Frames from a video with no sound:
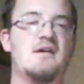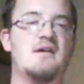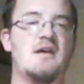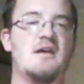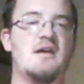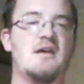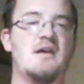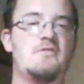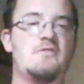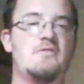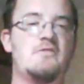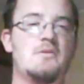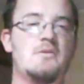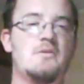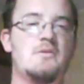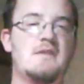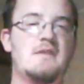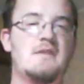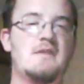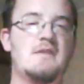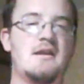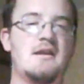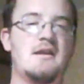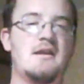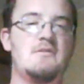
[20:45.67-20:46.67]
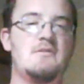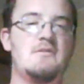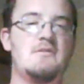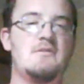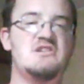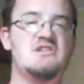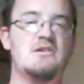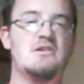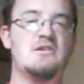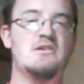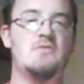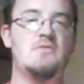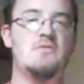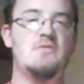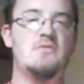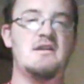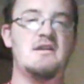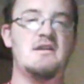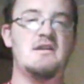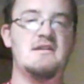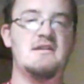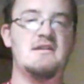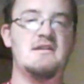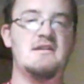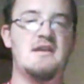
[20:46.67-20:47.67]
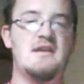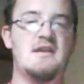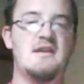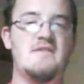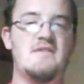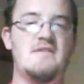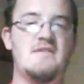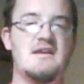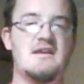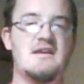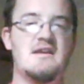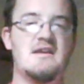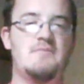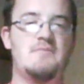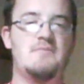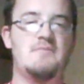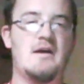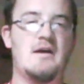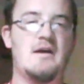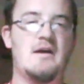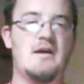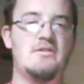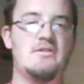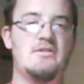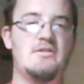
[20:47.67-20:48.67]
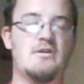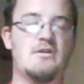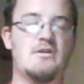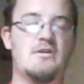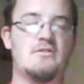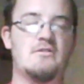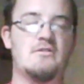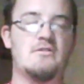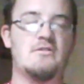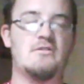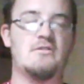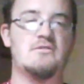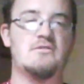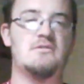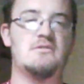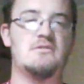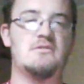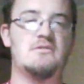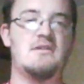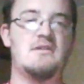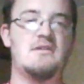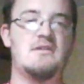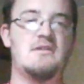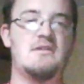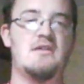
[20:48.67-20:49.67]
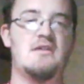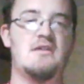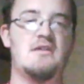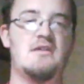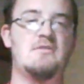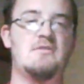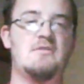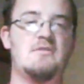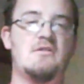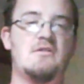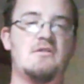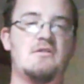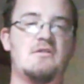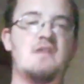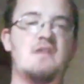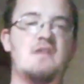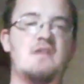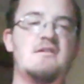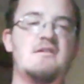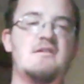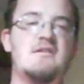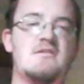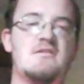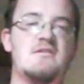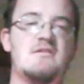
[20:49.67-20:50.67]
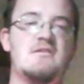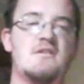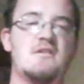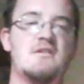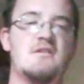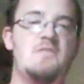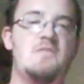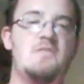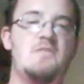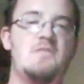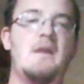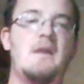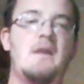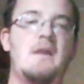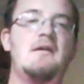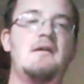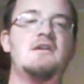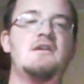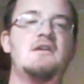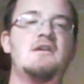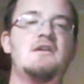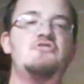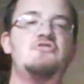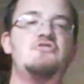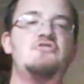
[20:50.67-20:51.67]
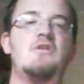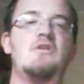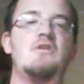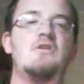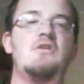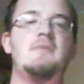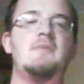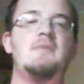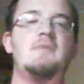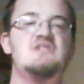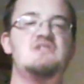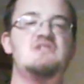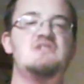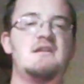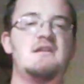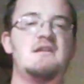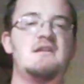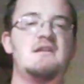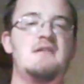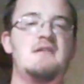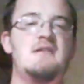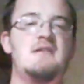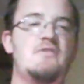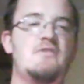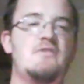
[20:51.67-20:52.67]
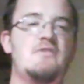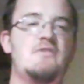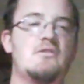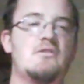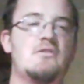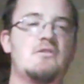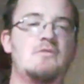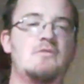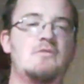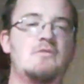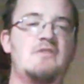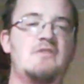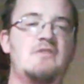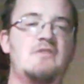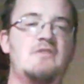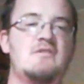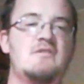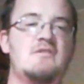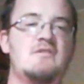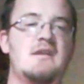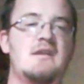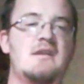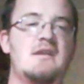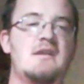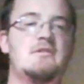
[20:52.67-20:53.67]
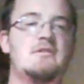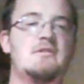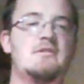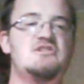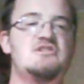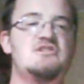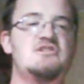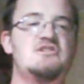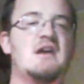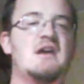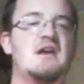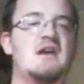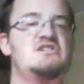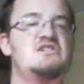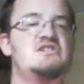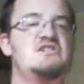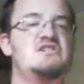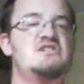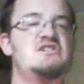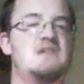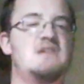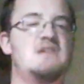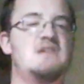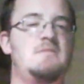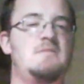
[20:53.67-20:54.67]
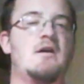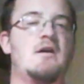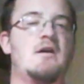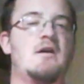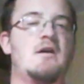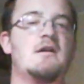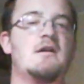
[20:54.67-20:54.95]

It spiraled out of control because she didn't have her real friends to keep her in check like she did before. Instead, had the mean girls hyping her up. So she played it up to fit in.